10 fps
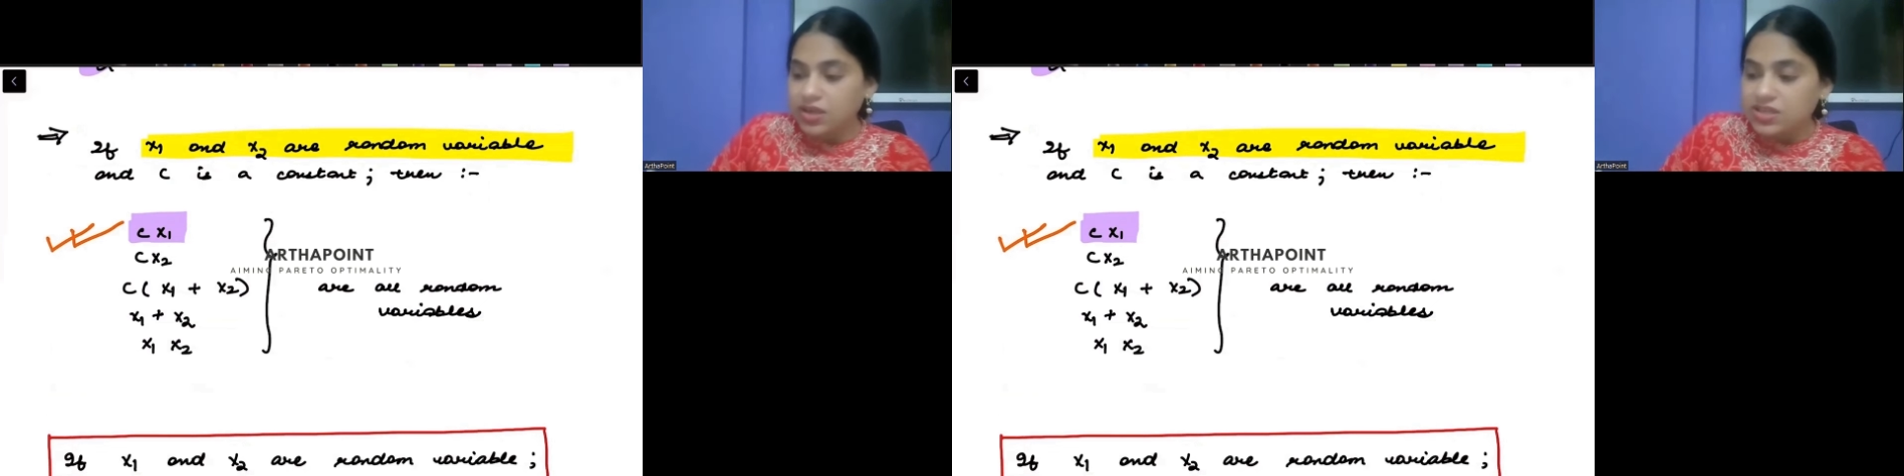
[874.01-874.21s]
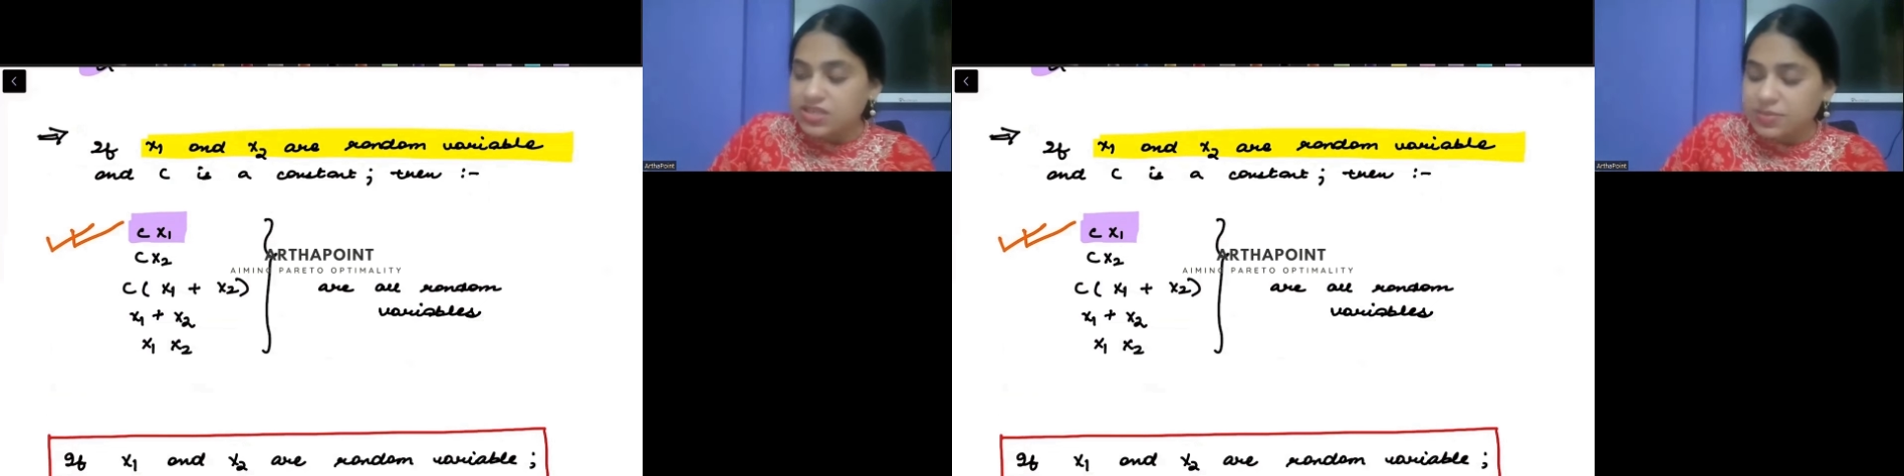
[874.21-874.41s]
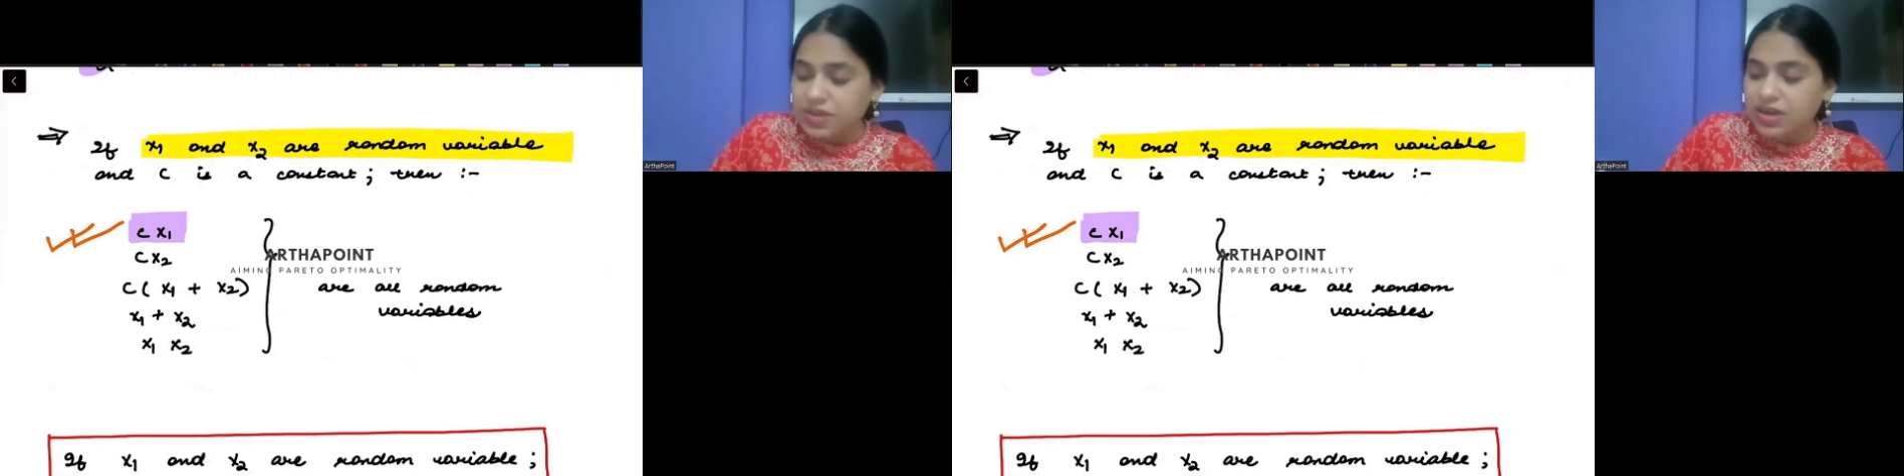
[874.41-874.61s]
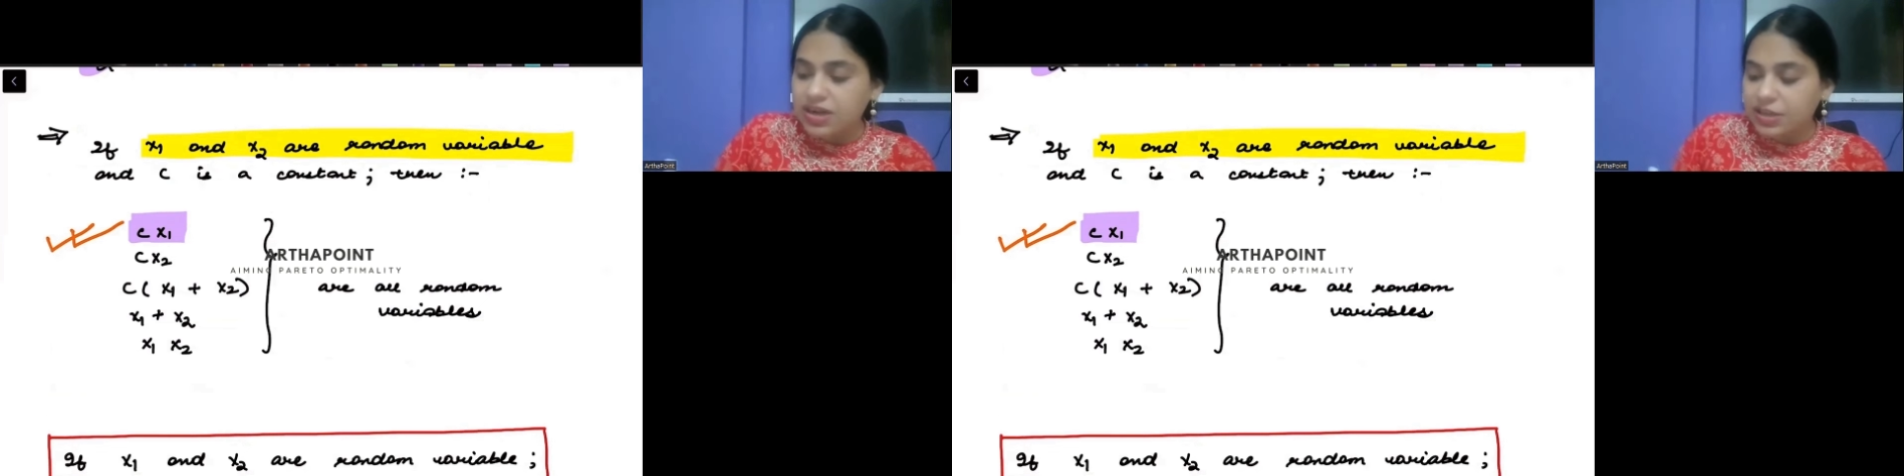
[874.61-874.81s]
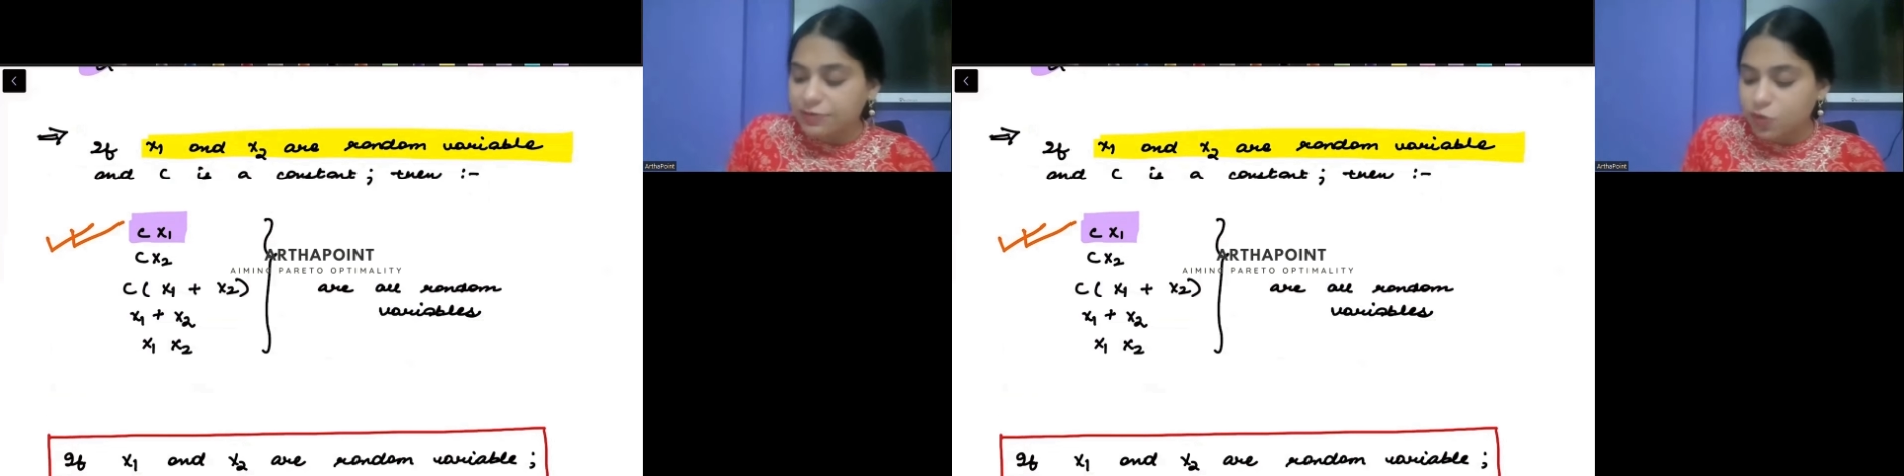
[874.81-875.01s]

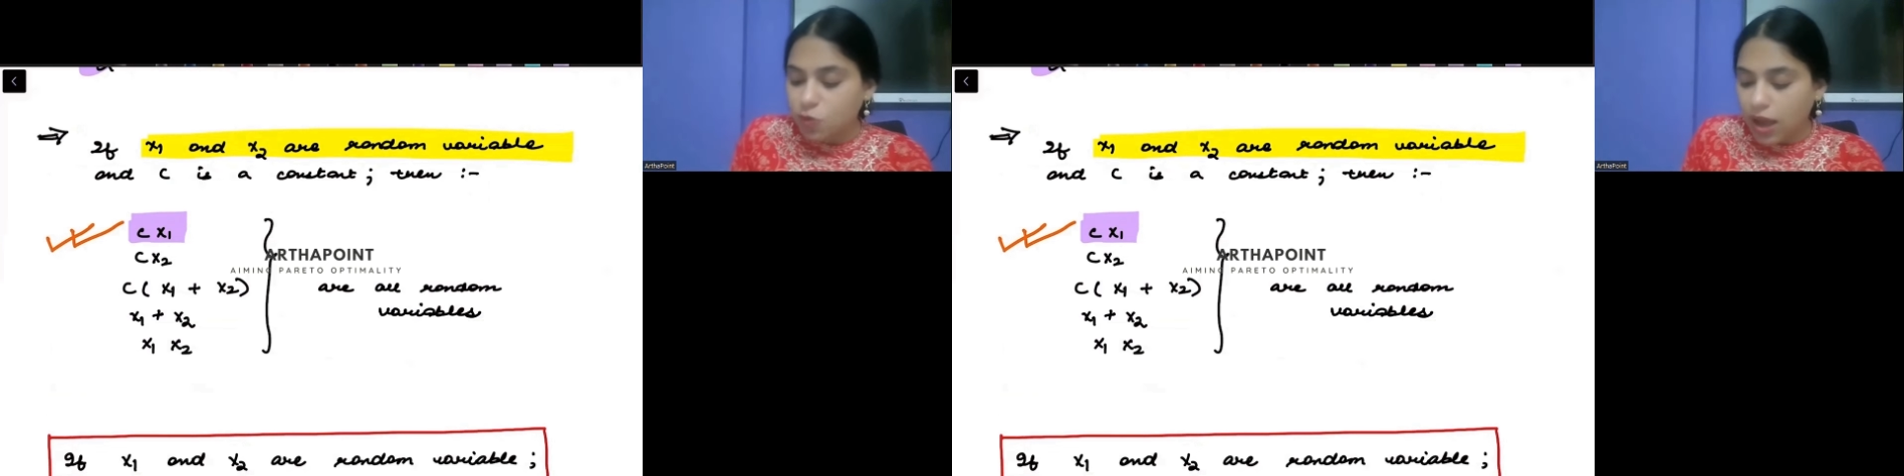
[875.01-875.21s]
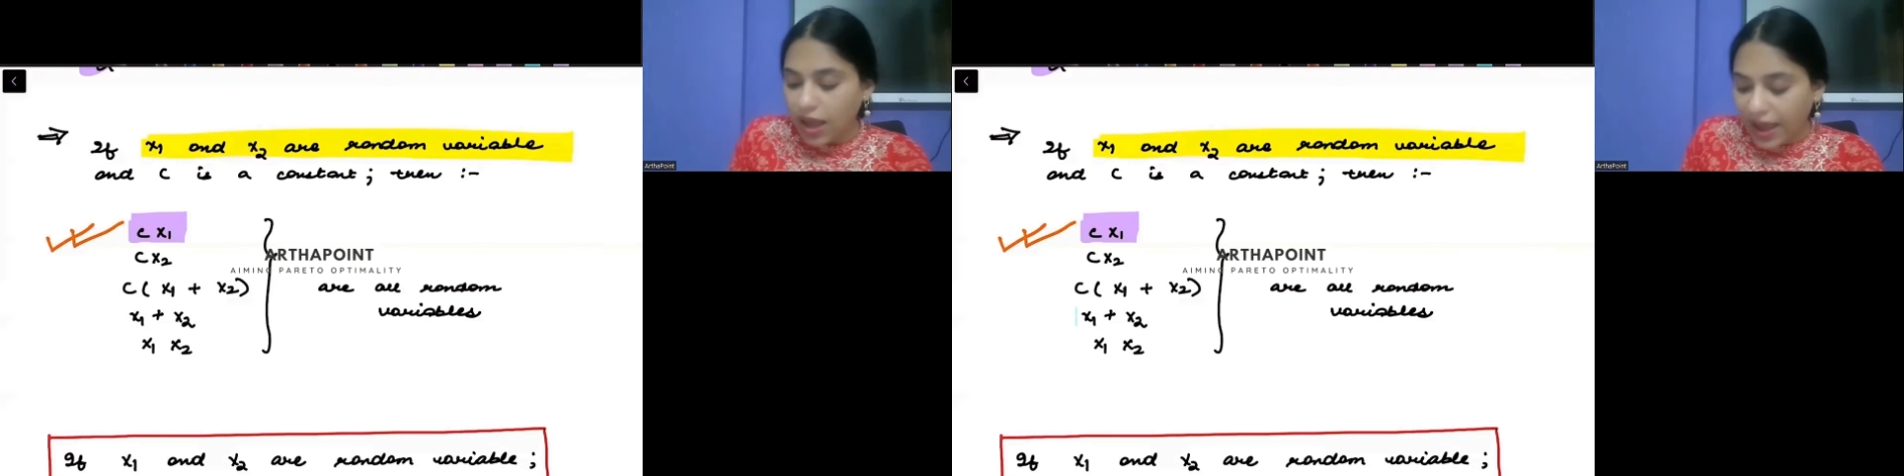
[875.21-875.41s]
Similarly, if you